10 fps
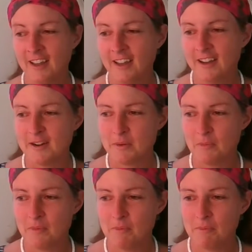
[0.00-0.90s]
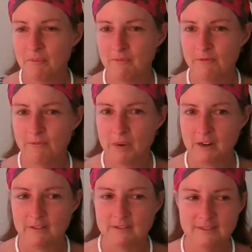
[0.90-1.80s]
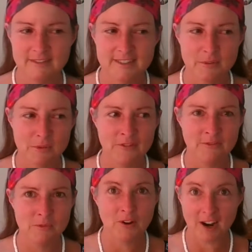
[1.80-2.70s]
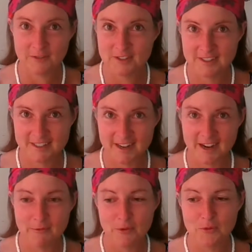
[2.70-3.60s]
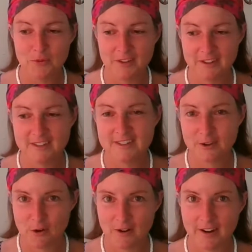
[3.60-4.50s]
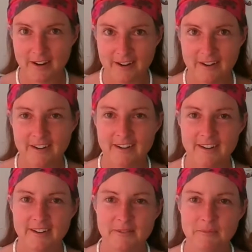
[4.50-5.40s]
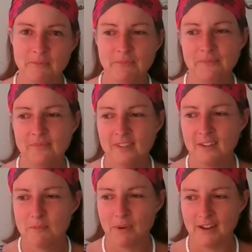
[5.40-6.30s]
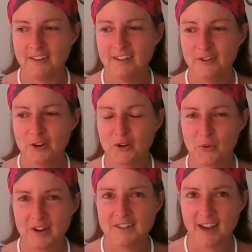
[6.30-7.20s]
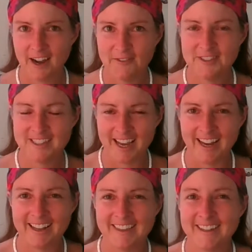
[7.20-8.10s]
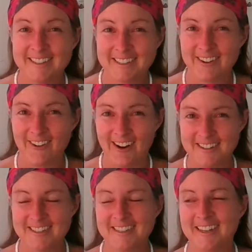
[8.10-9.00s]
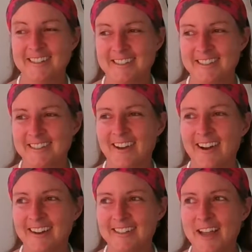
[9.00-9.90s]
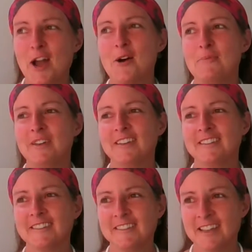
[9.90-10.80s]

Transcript: about someone from Craftsy saying, "We're really sorry, but you're going to have to take this cross-stitch design down because